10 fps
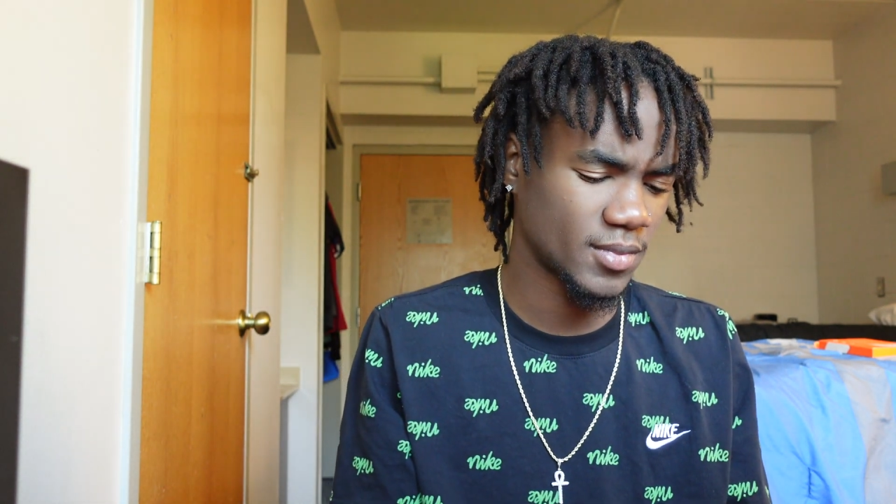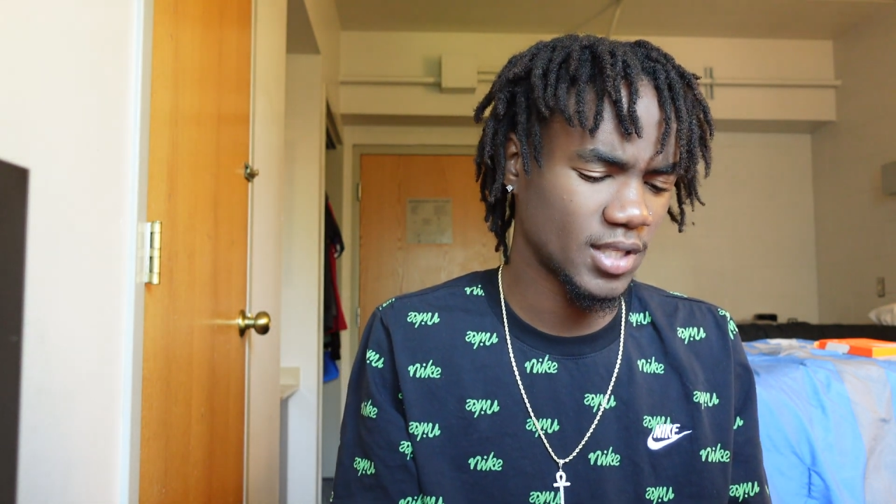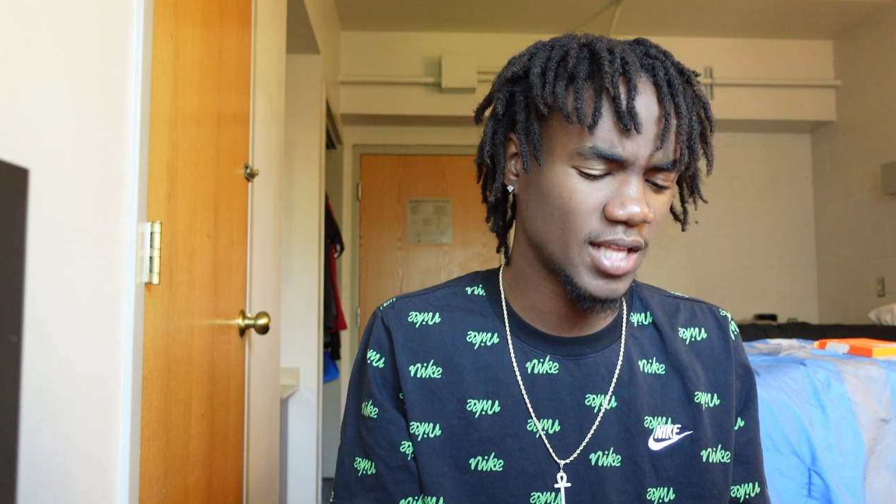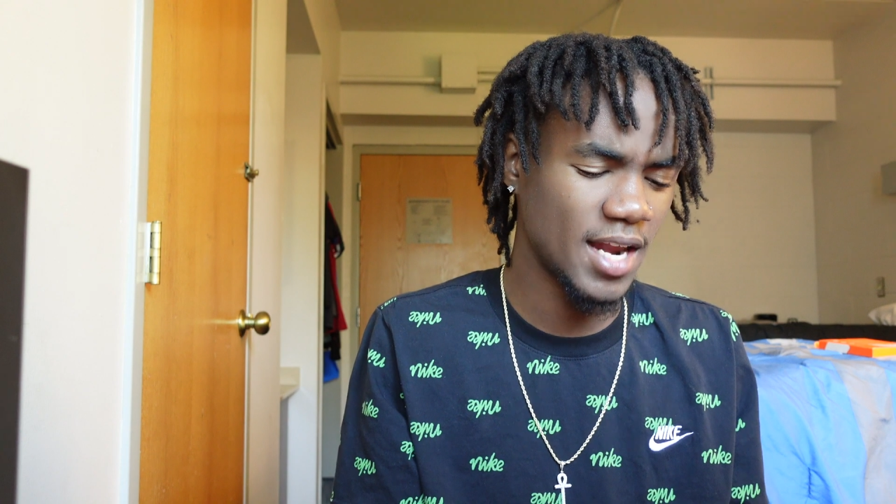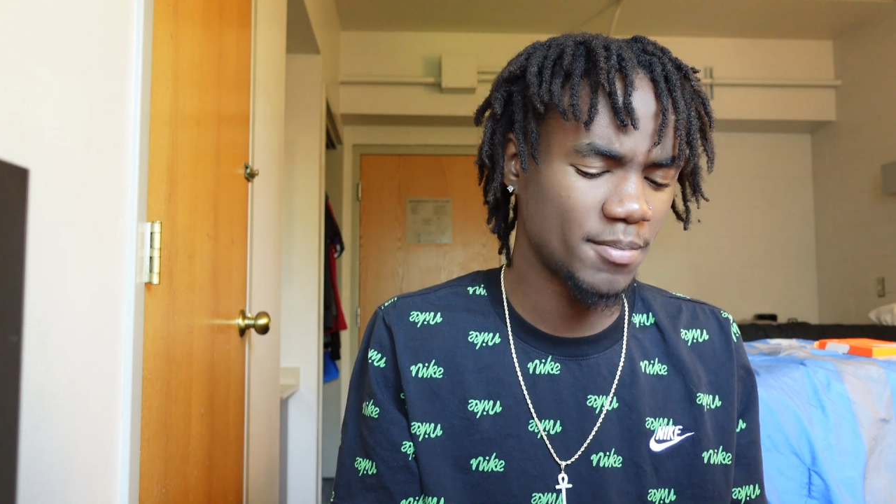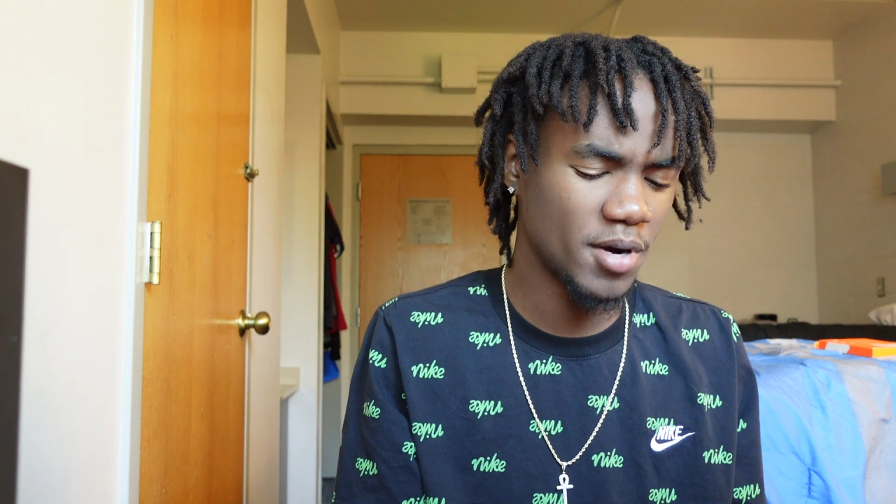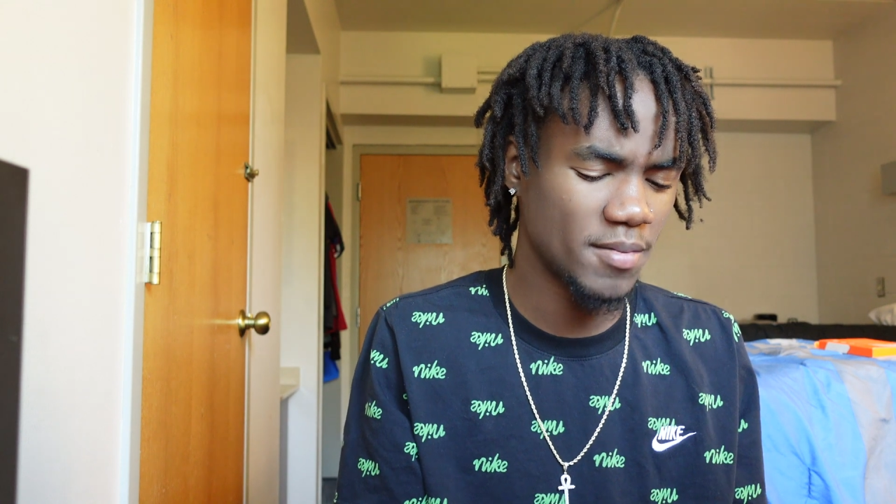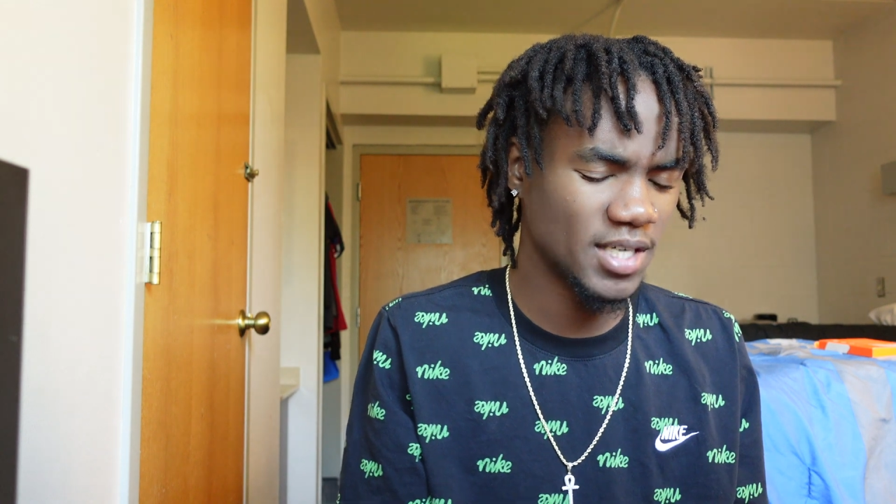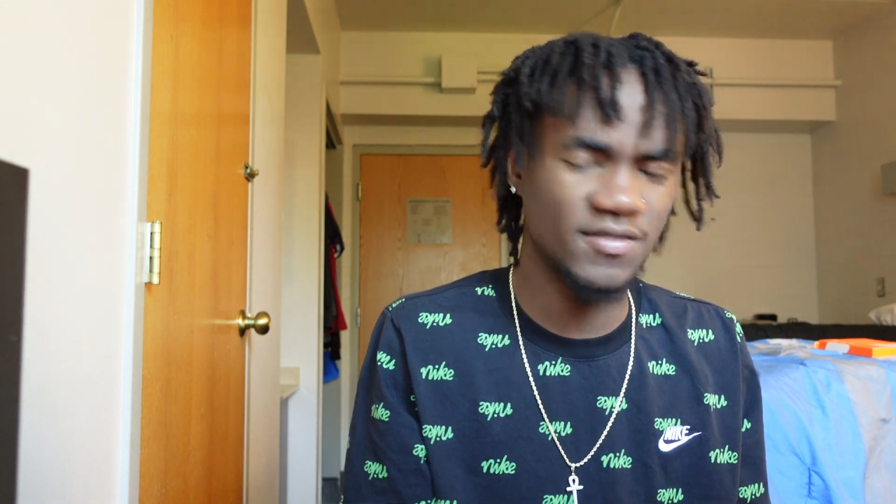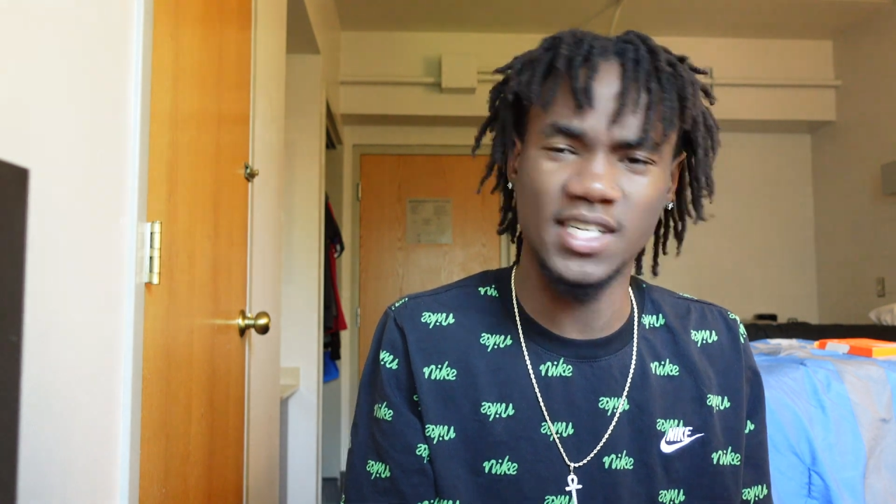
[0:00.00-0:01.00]
Let it pretty
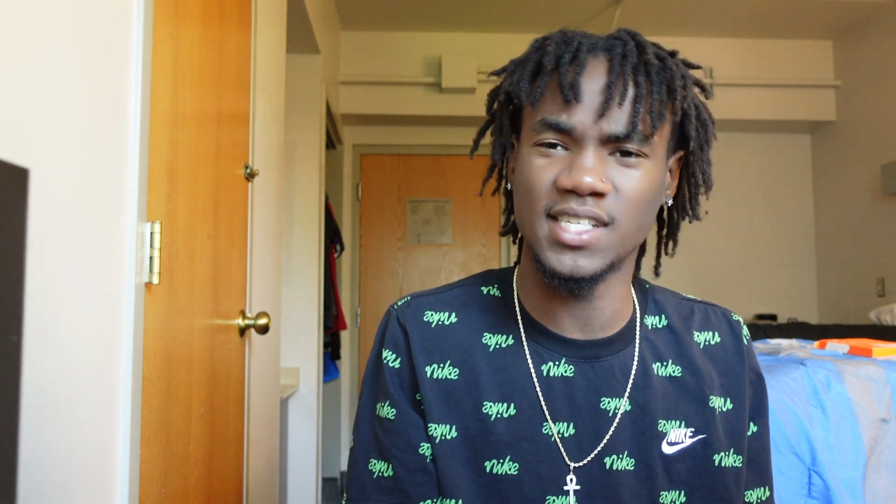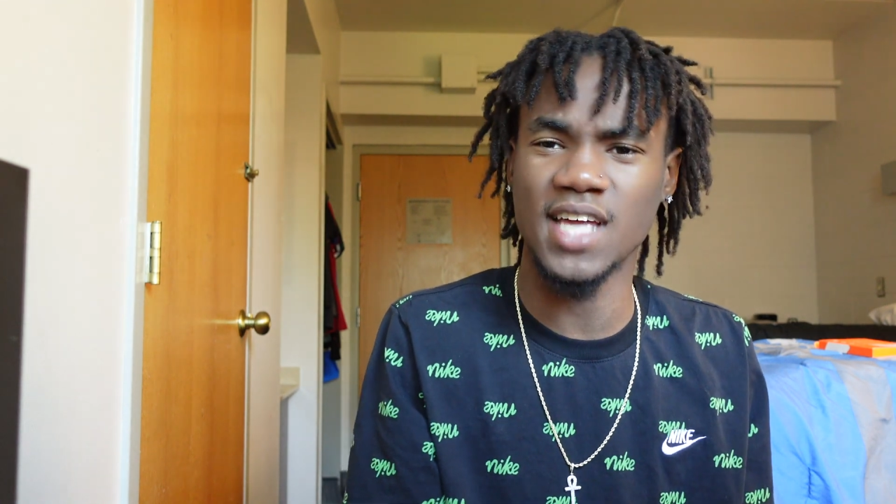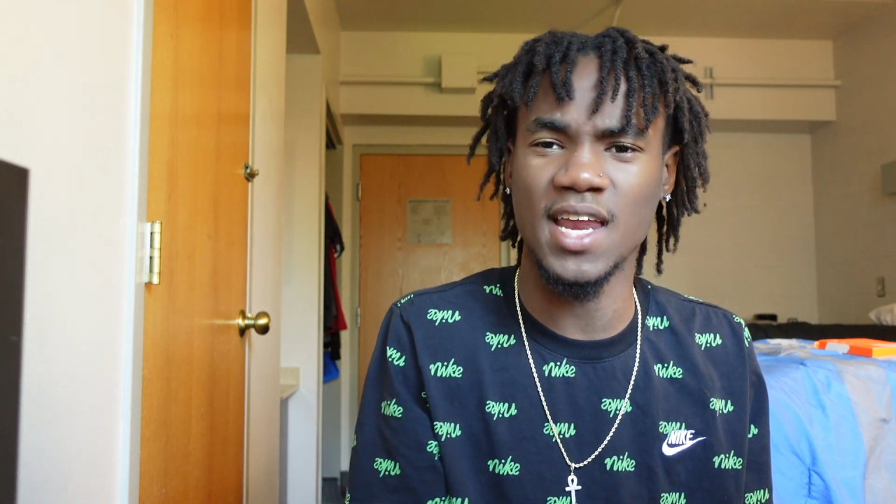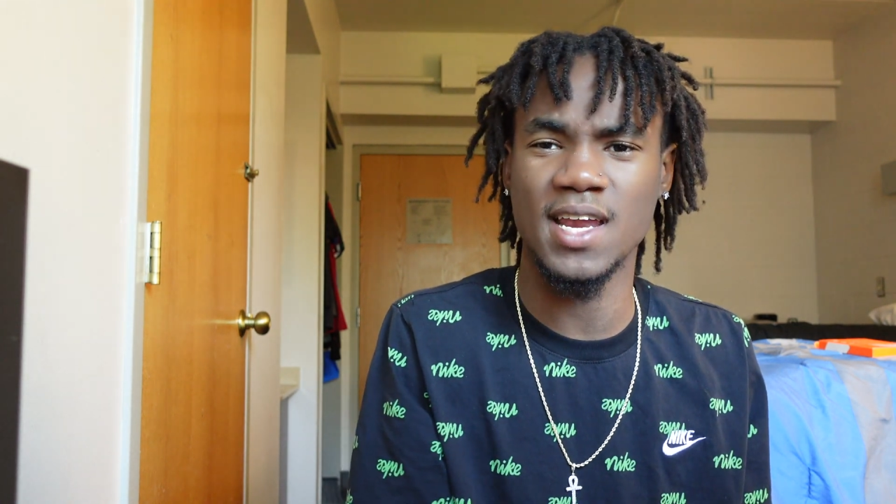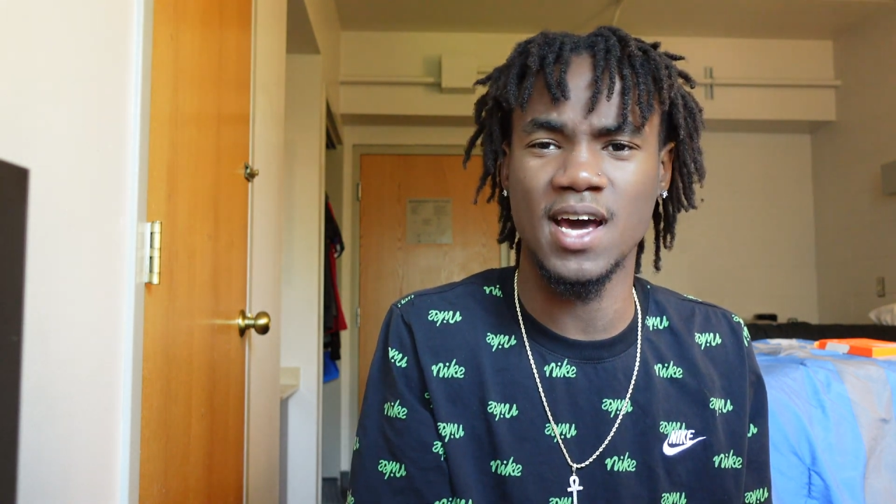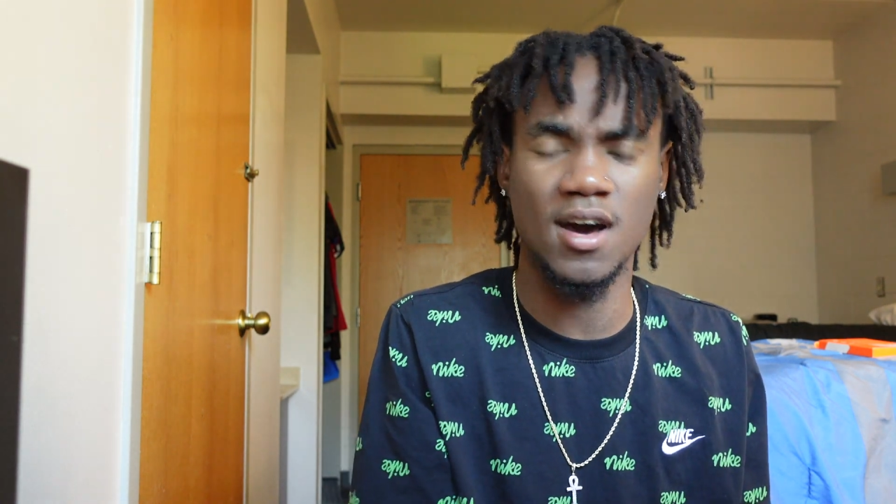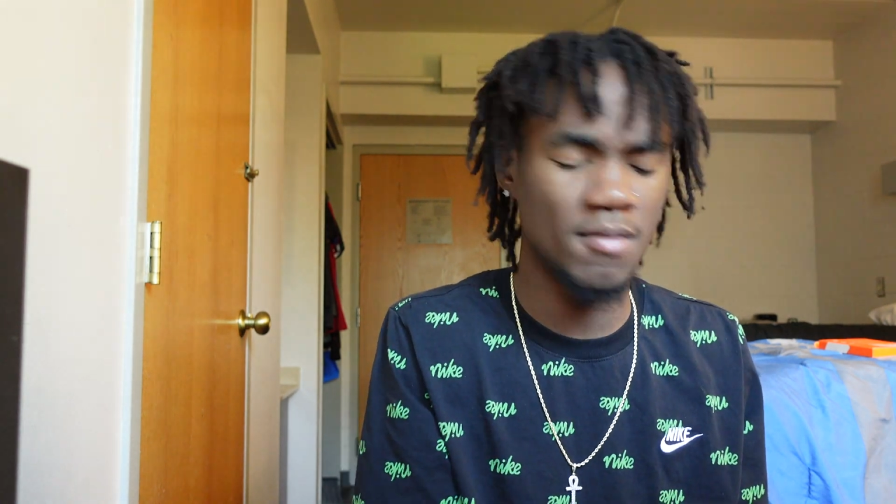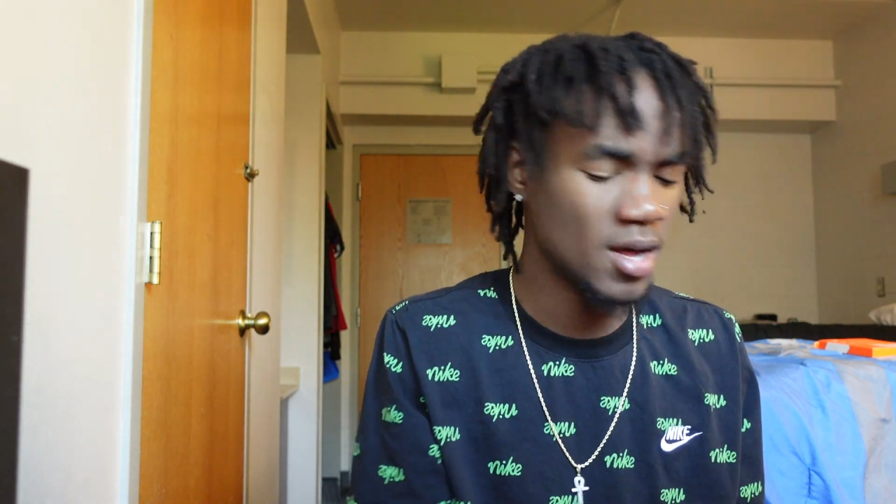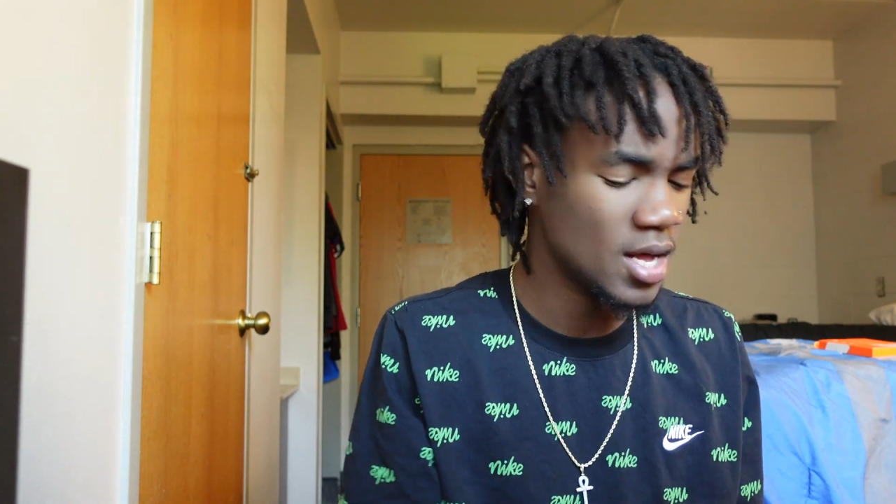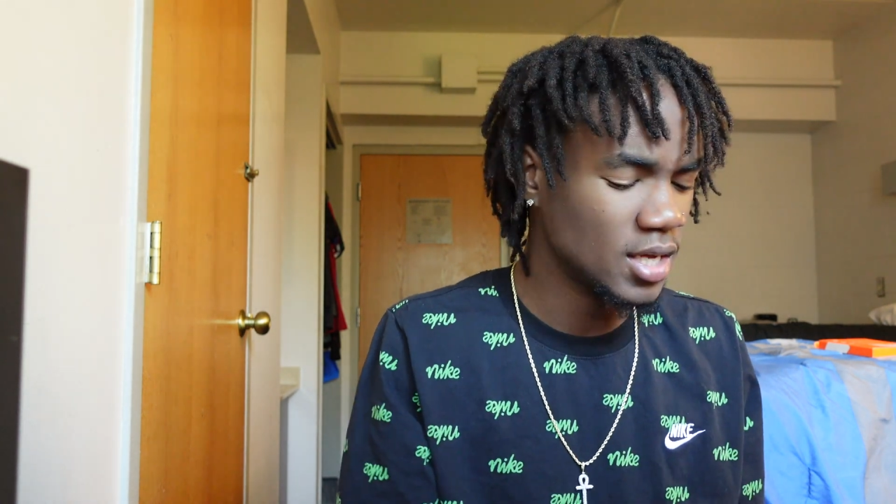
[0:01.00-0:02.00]
much finish setting up.